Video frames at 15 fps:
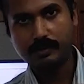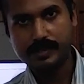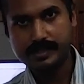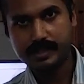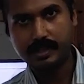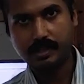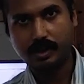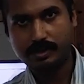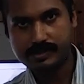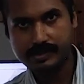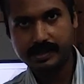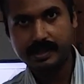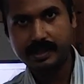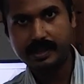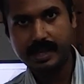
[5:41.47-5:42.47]
you will see
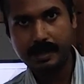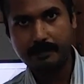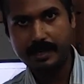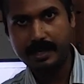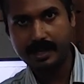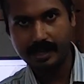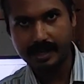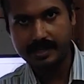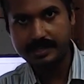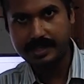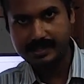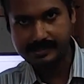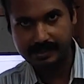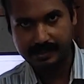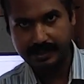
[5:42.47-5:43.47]
concentric lamellae arranged
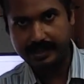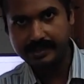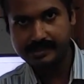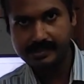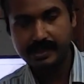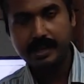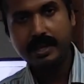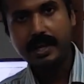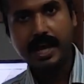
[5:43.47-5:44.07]
as rings